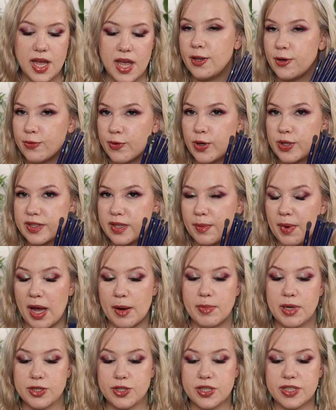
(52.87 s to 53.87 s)
And then of course some eye
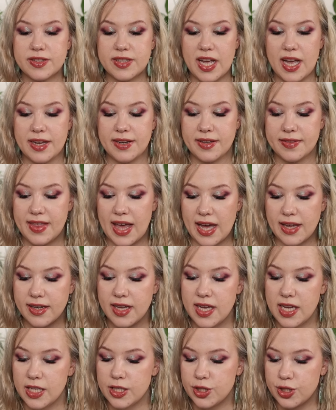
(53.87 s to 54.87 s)
brushes, and that
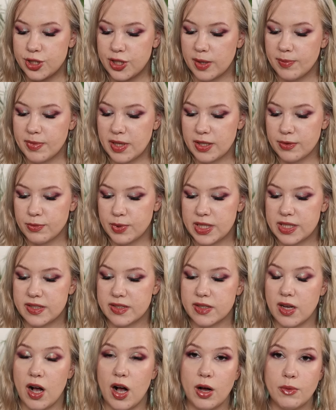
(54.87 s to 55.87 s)
shape that we
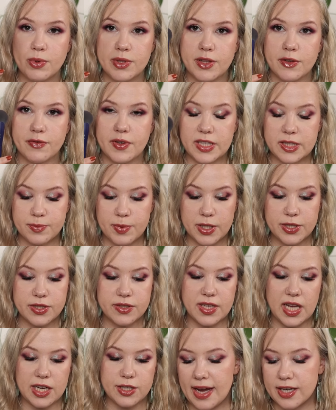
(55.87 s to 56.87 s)
saw with the face brush
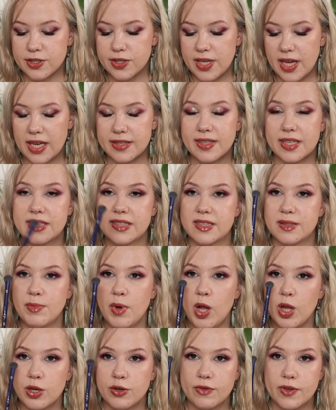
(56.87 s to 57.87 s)
is actually has a
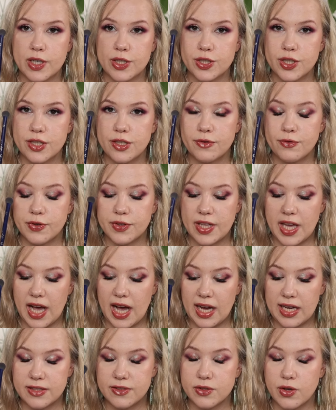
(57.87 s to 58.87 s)
smaller version for the
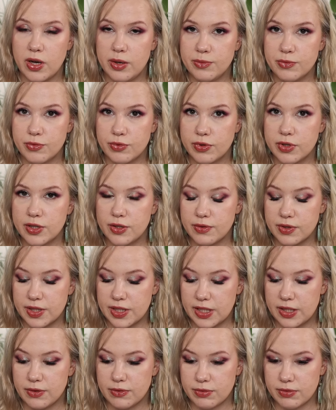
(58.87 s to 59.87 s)
eyes, so I'm
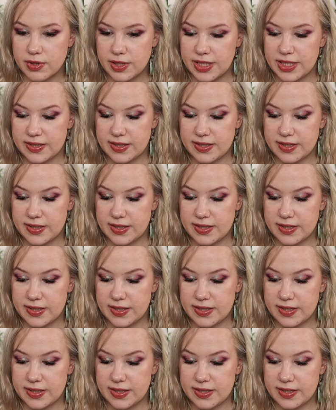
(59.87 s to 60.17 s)
really